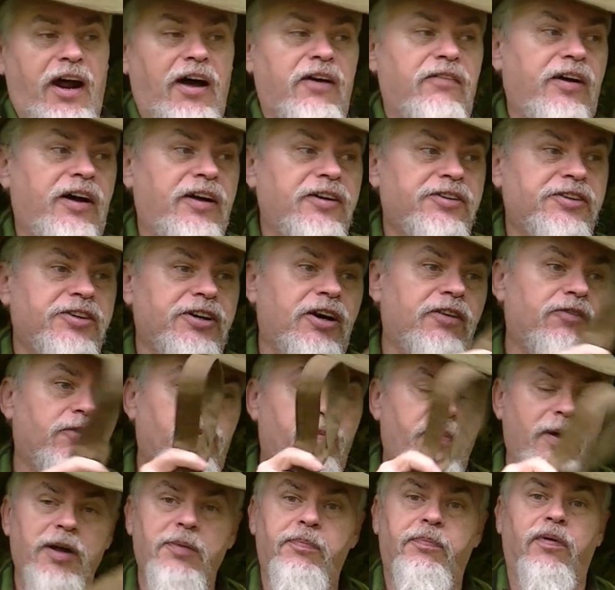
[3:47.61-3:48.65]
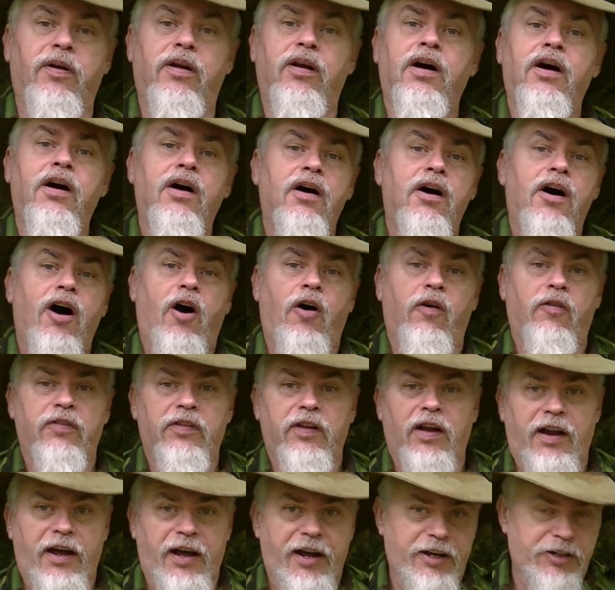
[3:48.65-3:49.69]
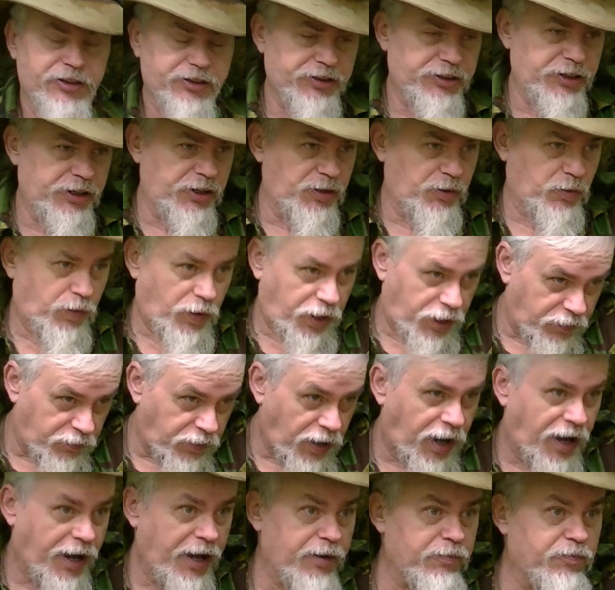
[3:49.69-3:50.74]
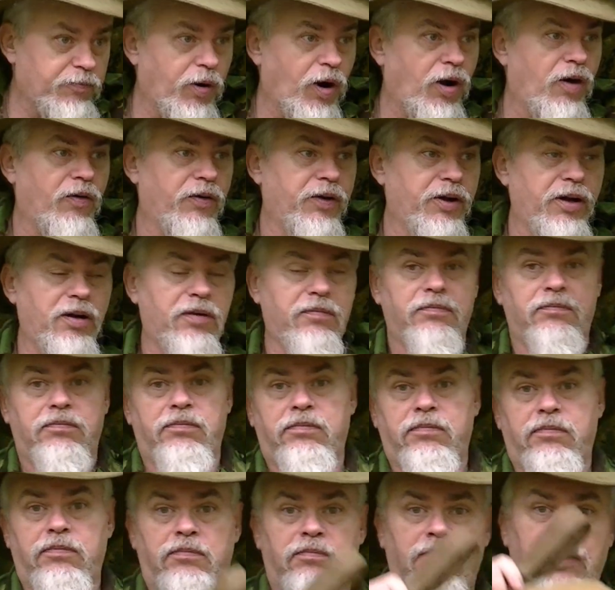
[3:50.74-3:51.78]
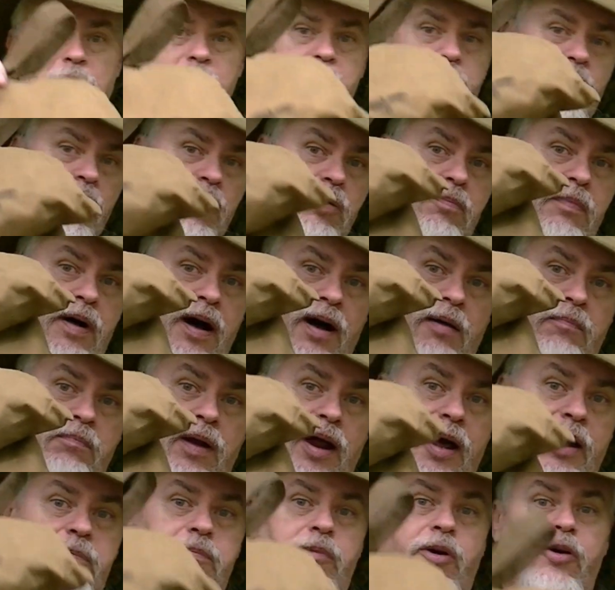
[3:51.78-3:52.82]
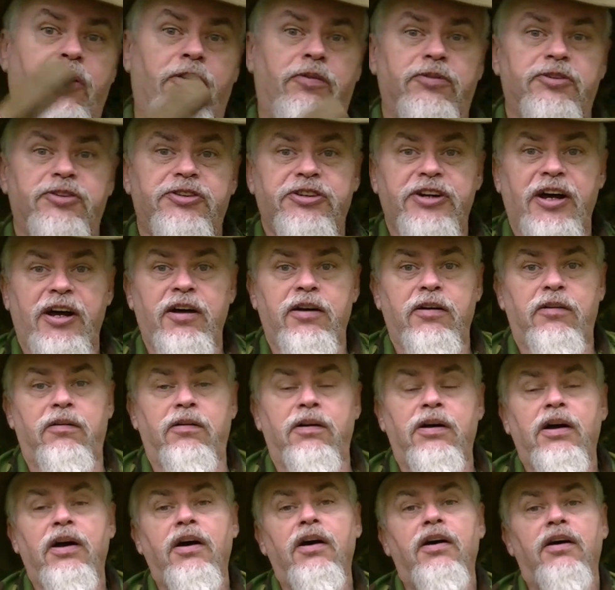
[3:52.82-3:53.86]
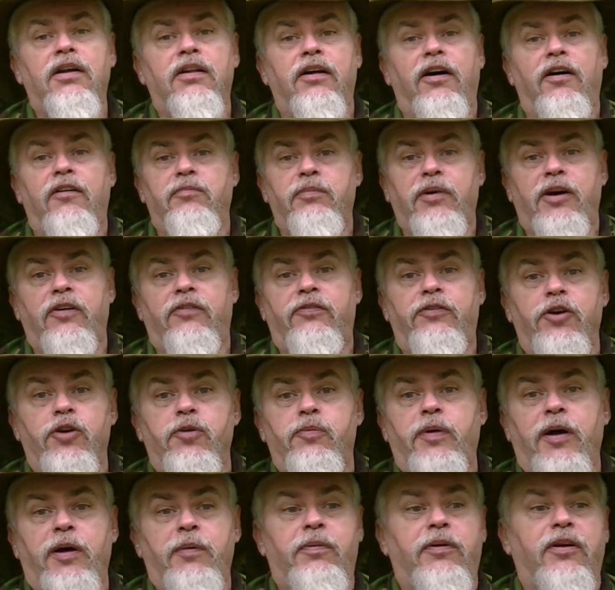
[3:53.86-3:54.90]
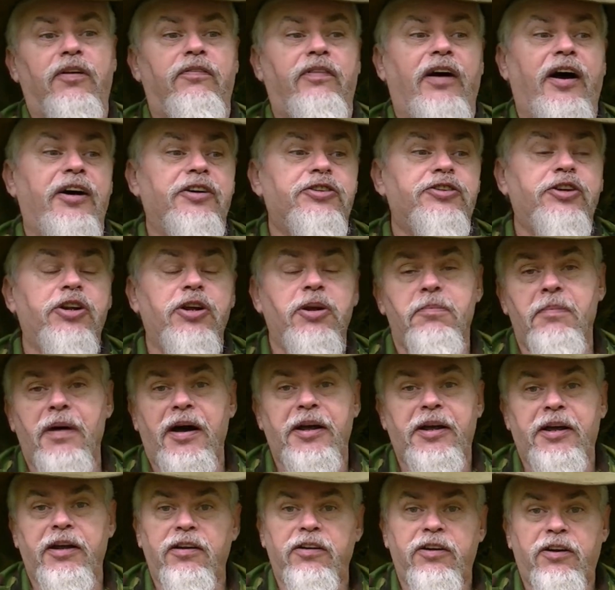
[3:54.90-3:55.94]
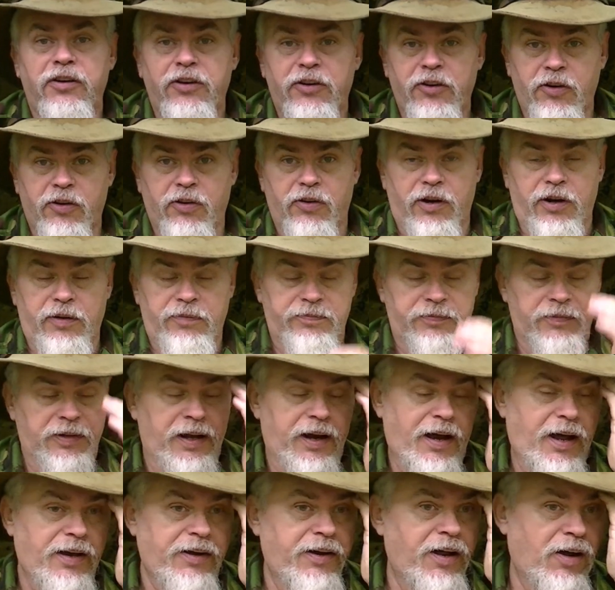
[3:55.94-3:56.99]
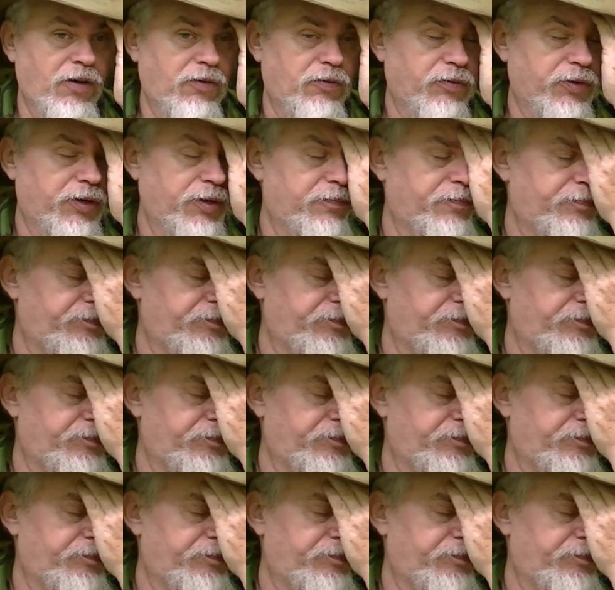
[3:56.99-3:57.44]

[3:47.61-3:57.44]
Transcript: I've had several people over the last year whenever I had brought up and put my BLACKBIRD on sale, there have been a few people who have asked, do you make it in Kandura? And I don't.